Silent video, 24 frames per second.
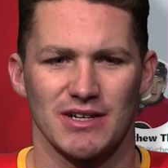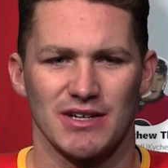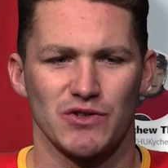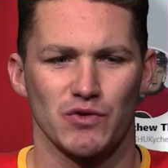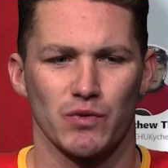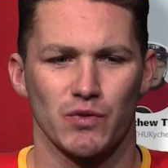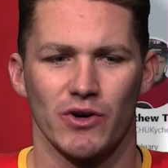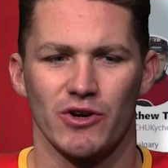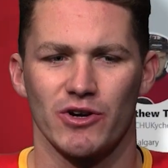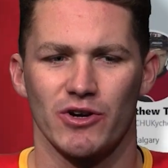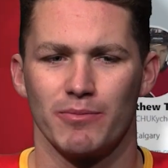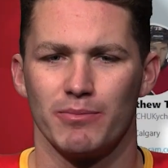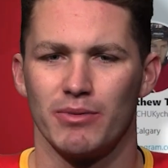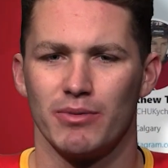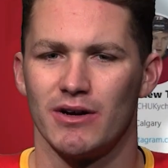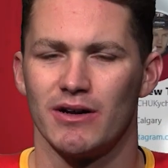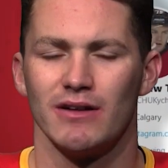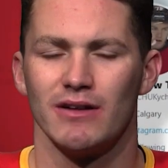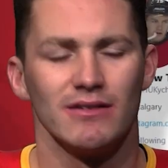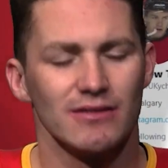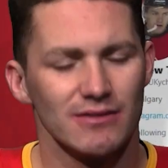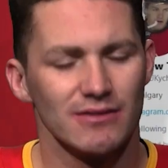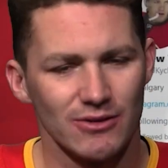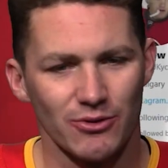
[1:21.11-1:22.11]
Twitter,
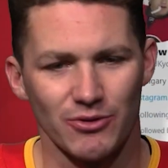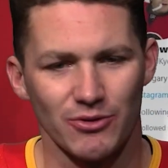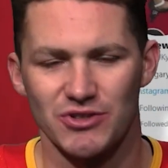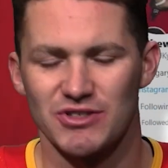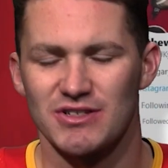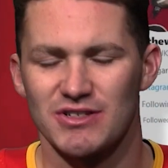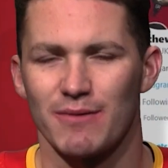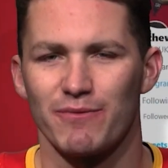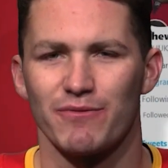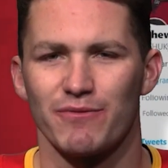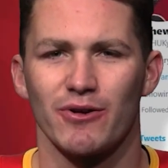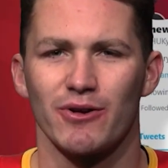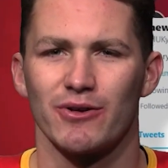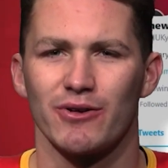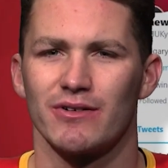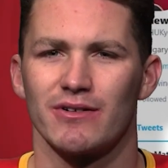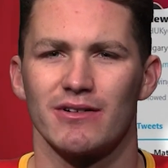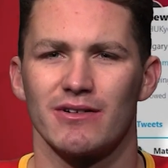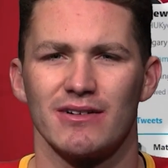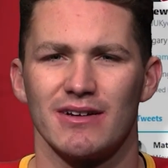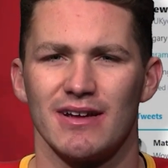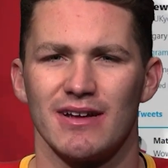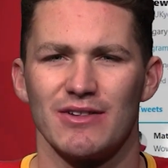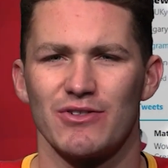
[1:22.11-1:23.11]
but going a step
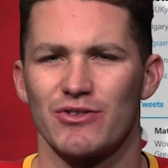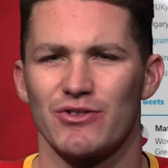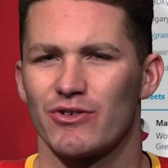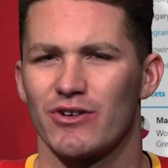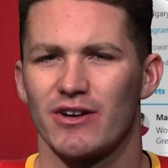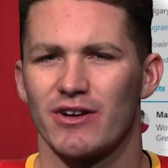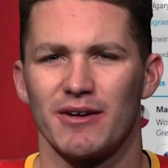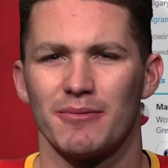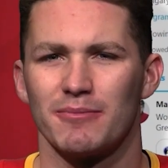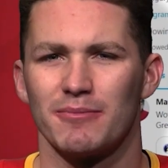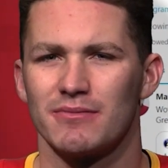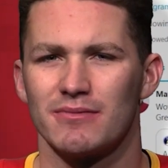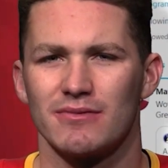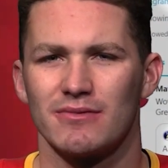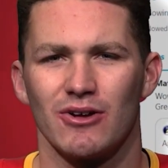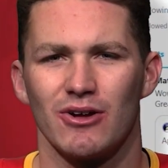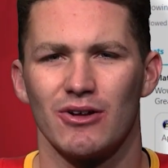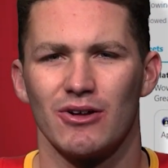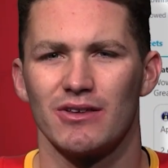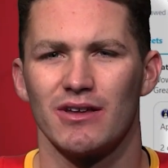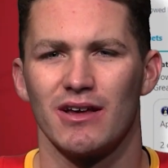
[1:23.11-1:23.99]
further, Instagram all